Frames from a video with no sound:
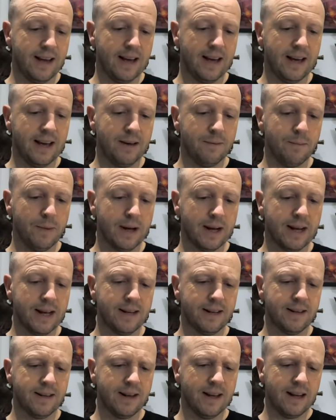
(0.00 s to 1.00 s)

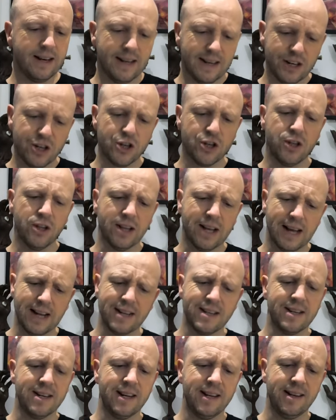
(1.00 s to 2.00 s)
additional
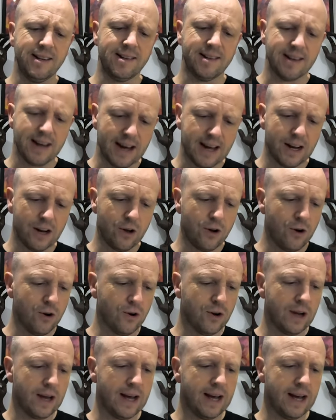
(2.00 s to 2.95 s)
Cantonese dialogue,